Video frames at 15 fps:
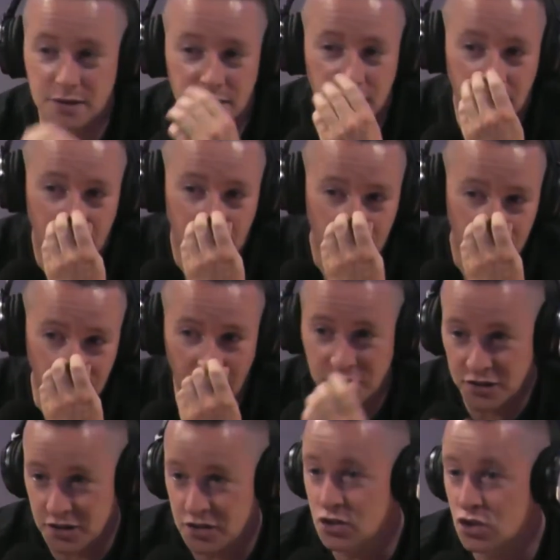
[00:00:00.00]
Yeah. Rather
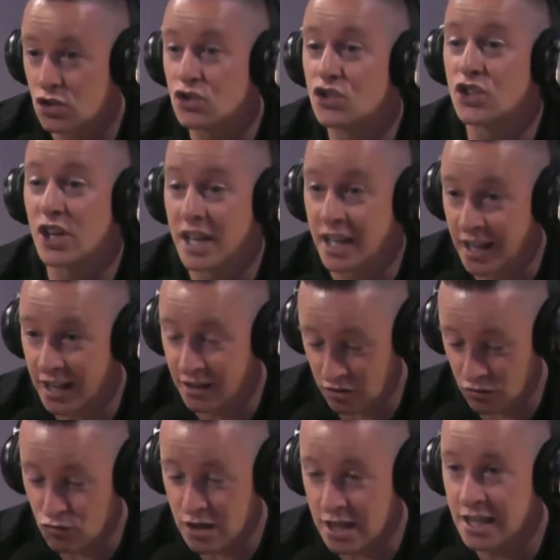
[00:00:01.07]
than just saying it, to
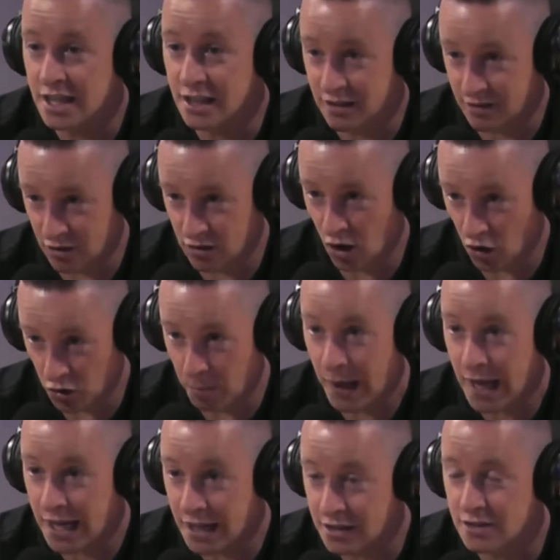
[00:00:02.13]
read it on the
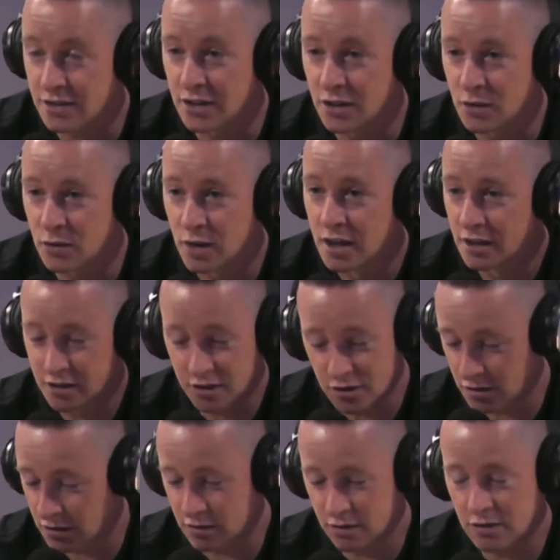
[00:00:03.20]
page, you know,
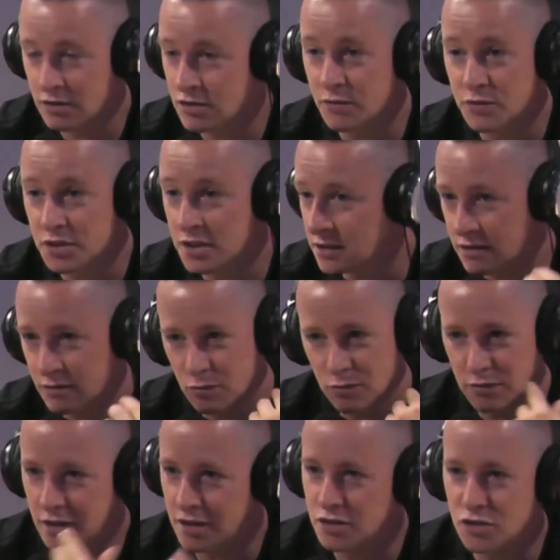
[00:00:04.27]
because obviously
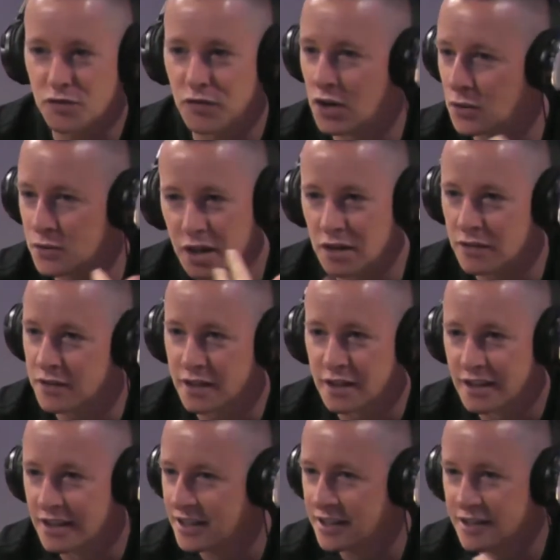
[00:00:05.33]
it just flows out of you
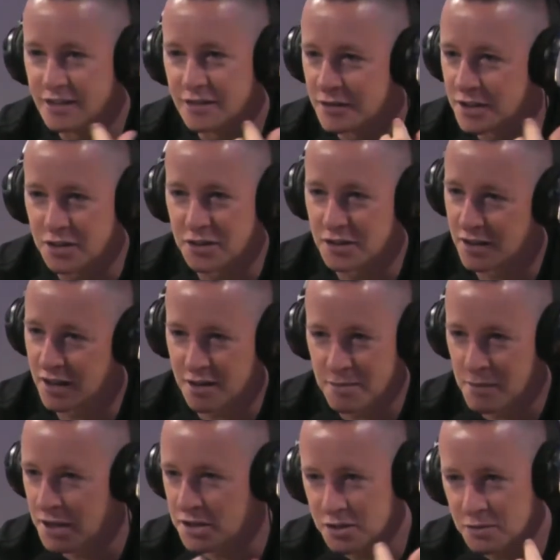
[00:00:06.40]
I
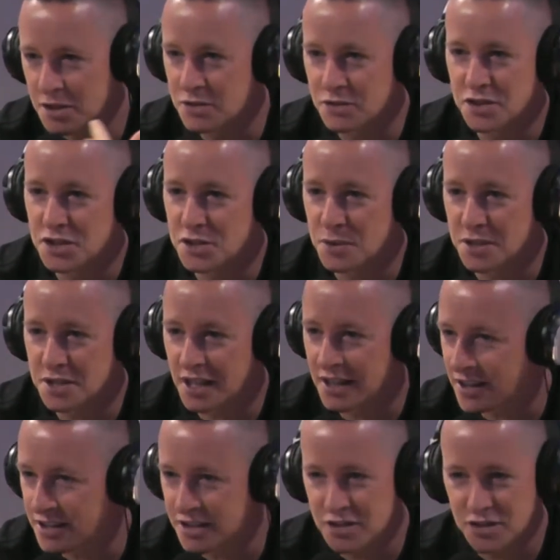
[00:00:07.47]
imagine when you're in a situation like
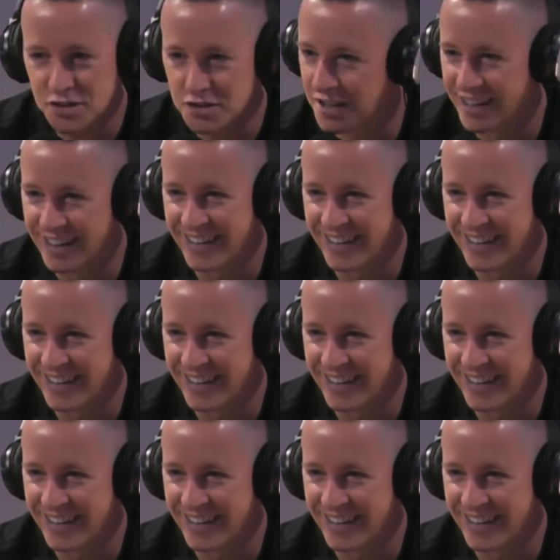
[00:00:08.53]
that, you just...